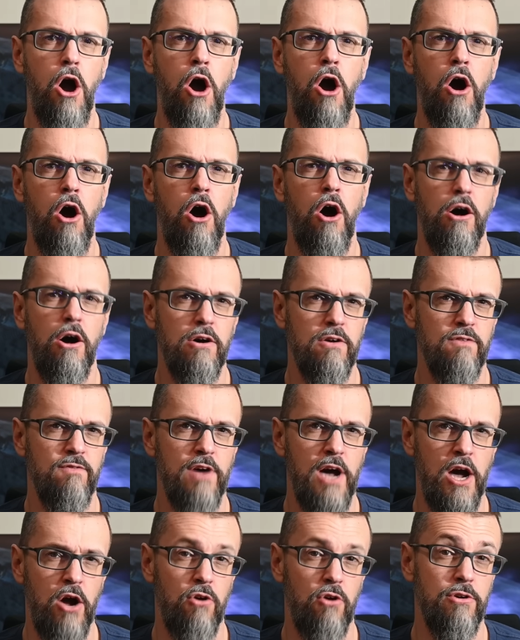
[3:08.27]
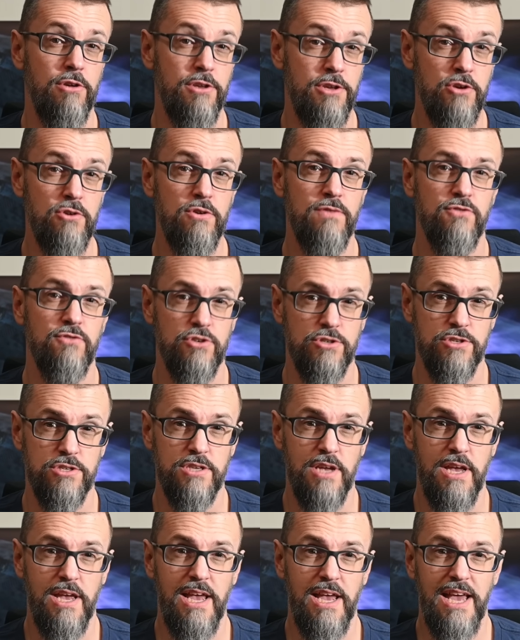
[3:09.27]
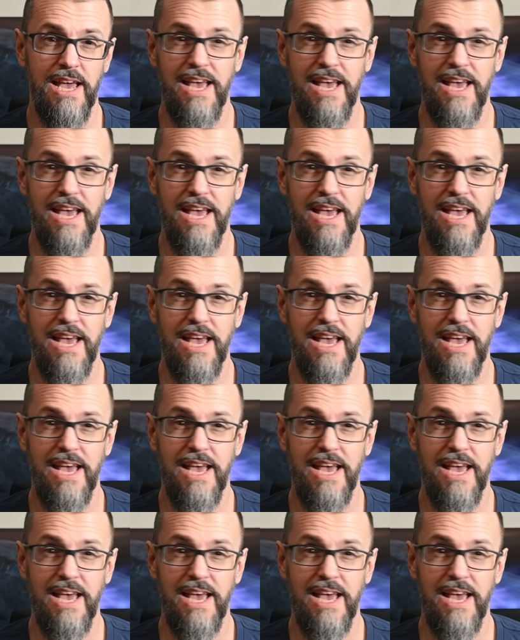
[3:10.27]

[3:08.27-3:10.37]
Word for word: awe of our universe.